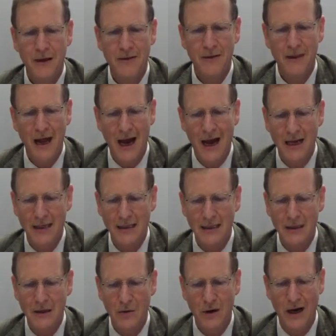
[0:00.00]

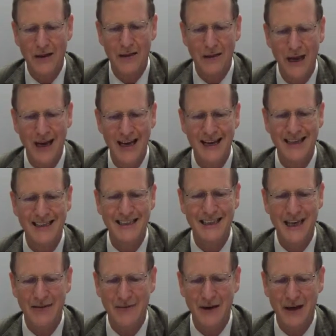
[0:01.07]
91 day and
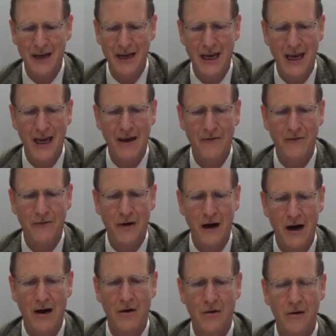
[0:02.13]
7 and a half
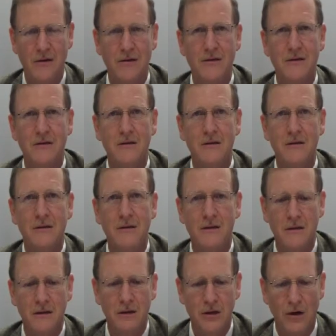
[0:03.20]
hours
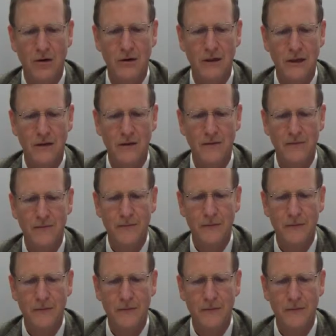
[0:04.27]
total.